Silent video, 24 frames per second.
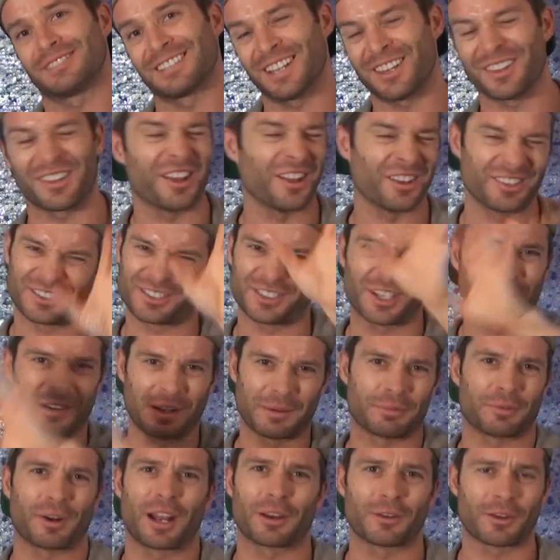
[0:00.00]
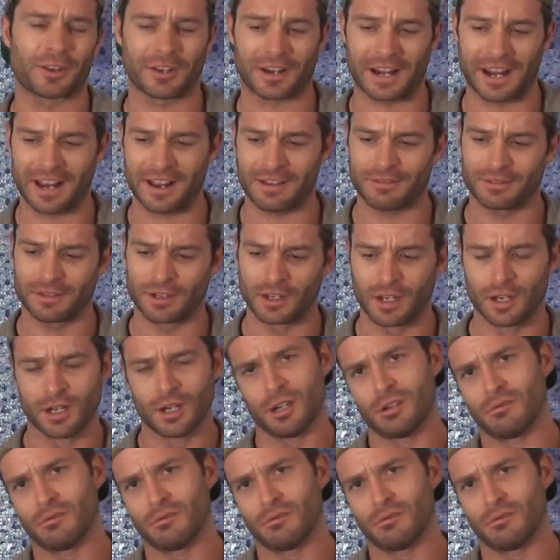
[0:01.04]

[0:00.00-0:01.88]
The other stuff I'd probably rather have.